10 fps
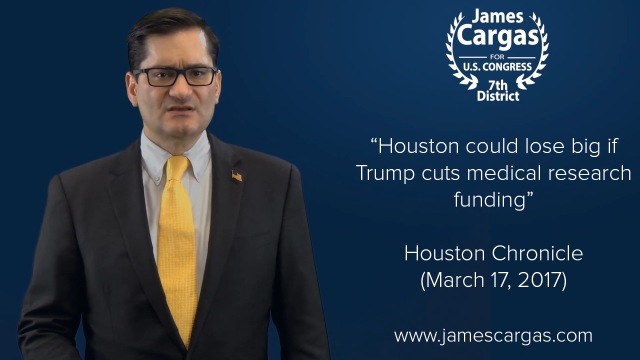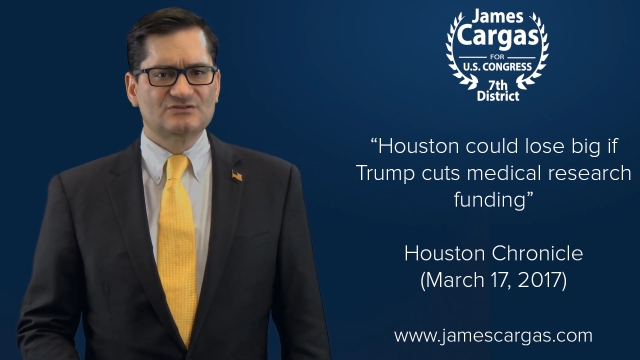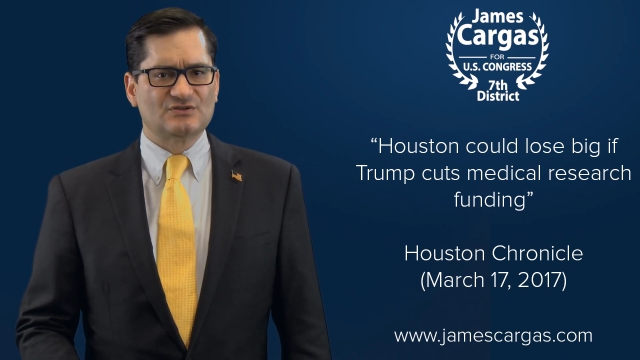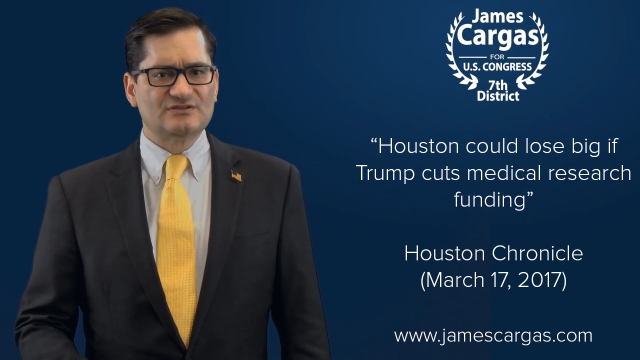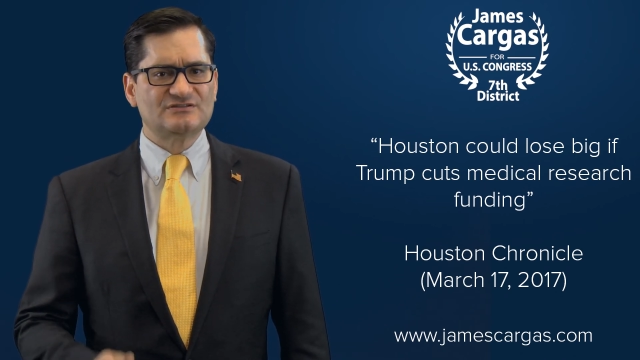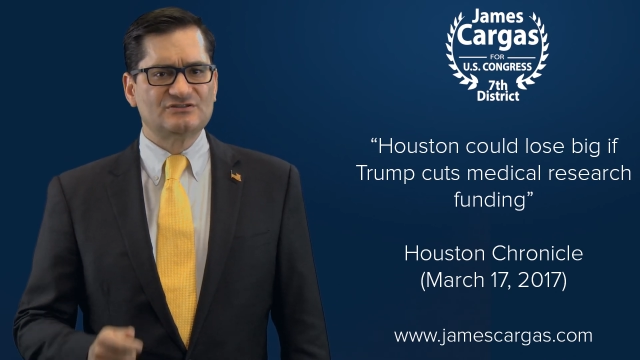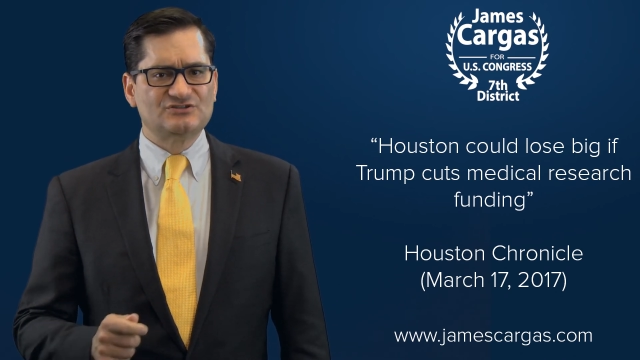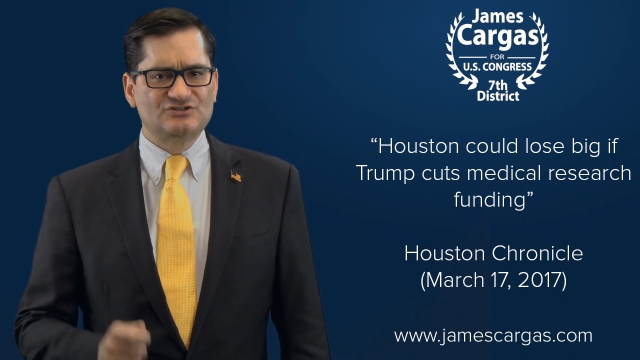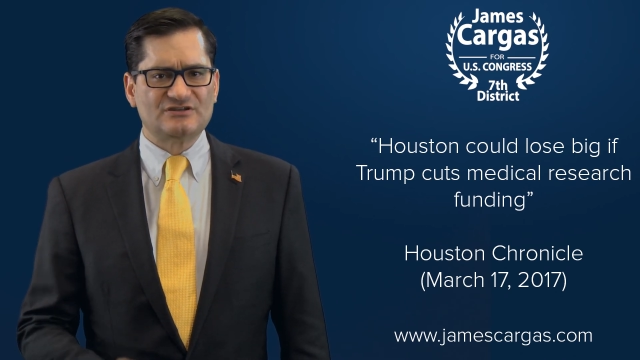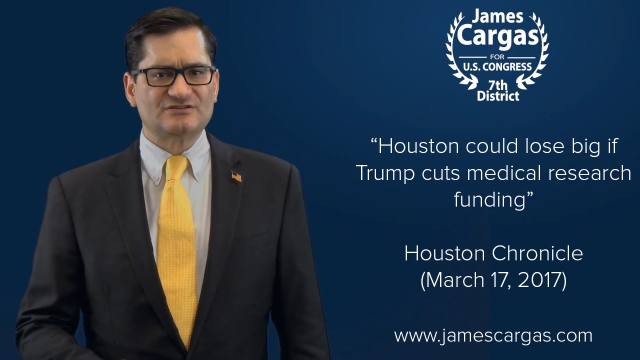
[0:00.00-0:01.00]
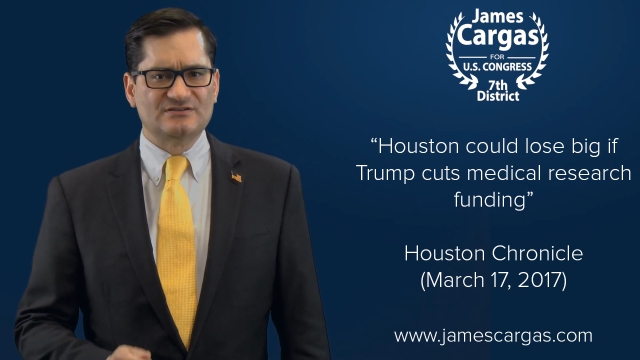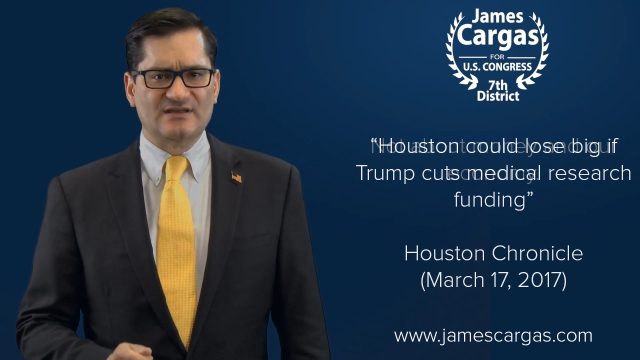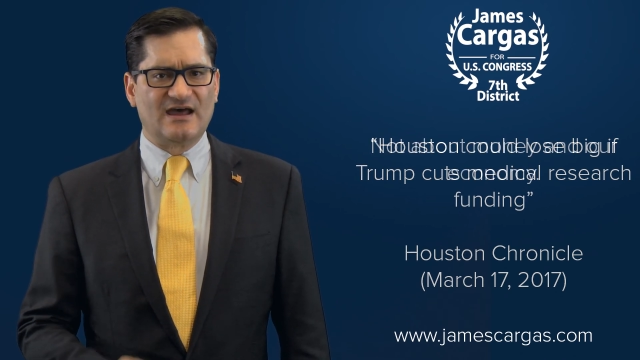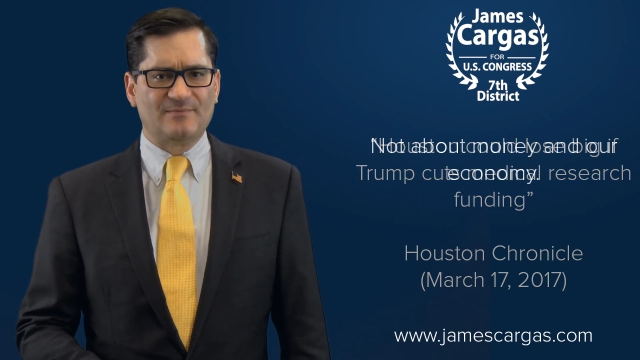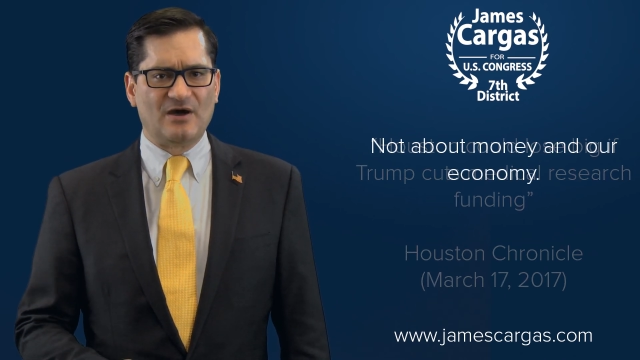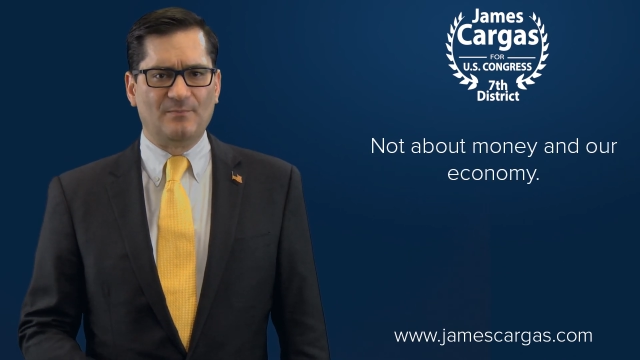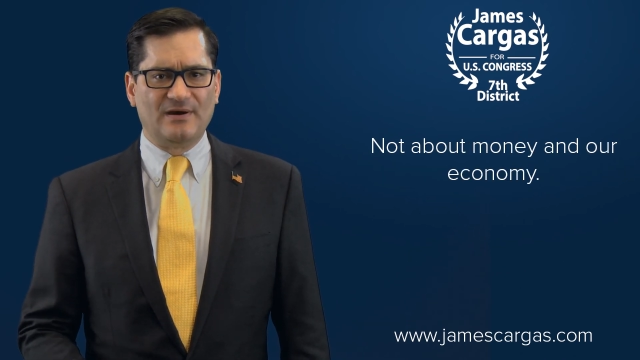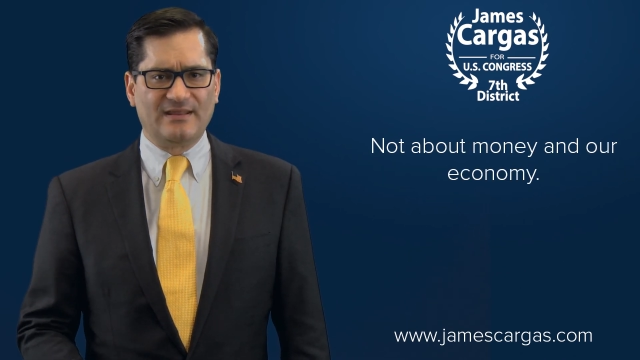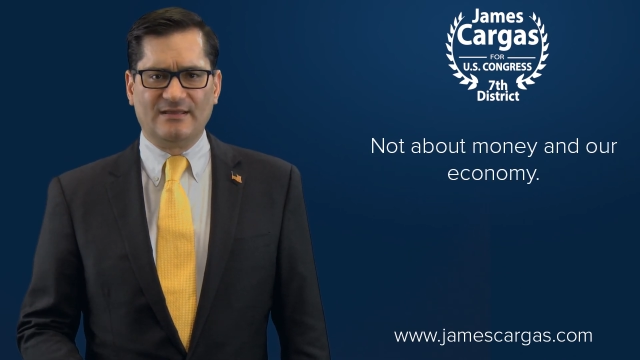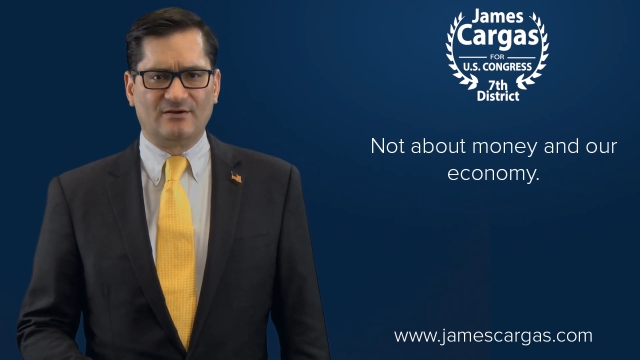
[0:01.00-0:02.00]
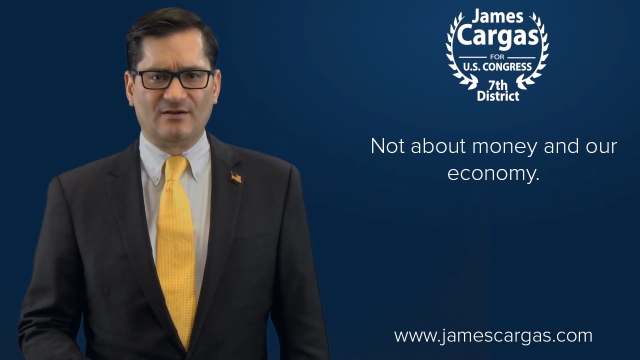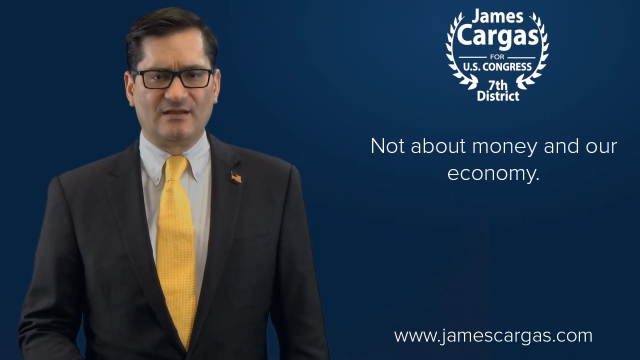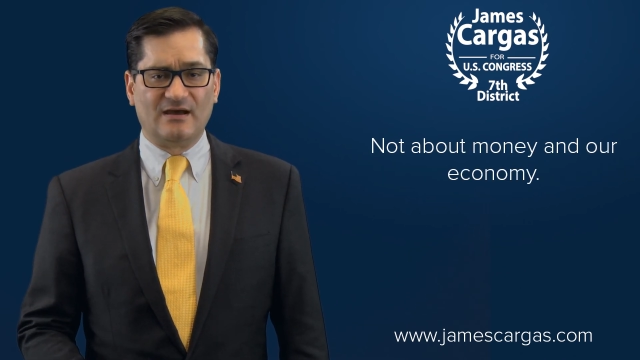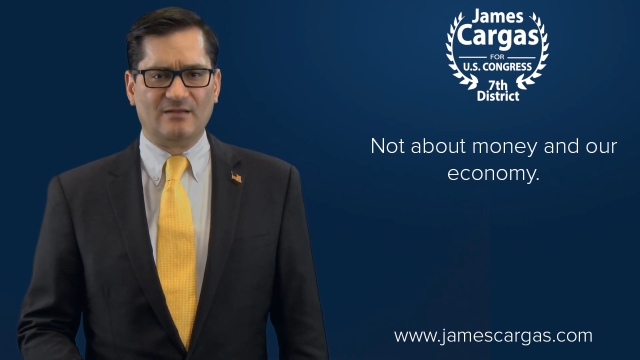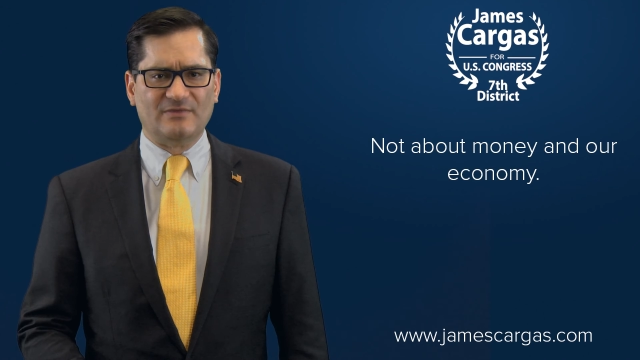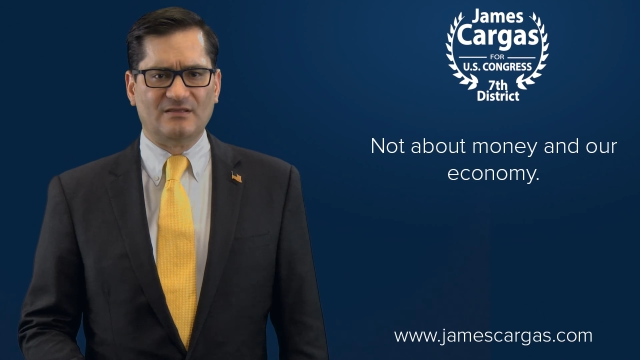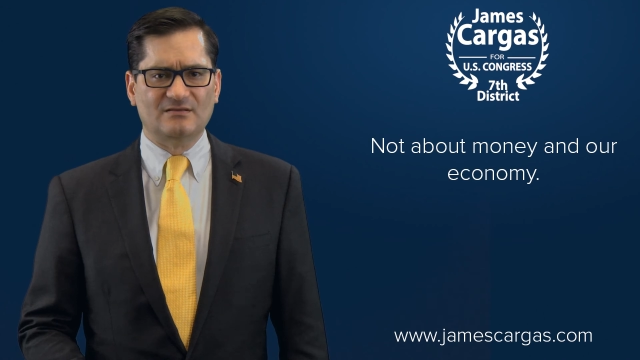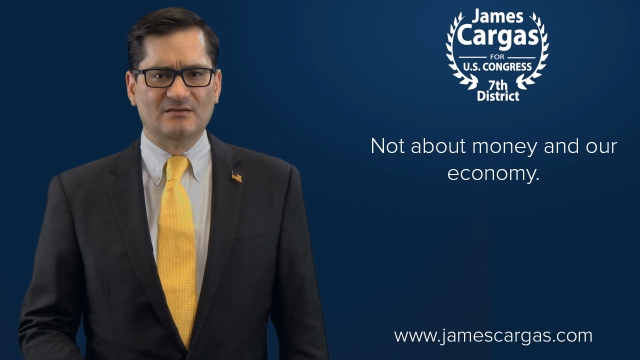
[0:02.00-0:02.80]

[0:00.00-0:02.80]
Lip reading: So this is just not about money in our economy.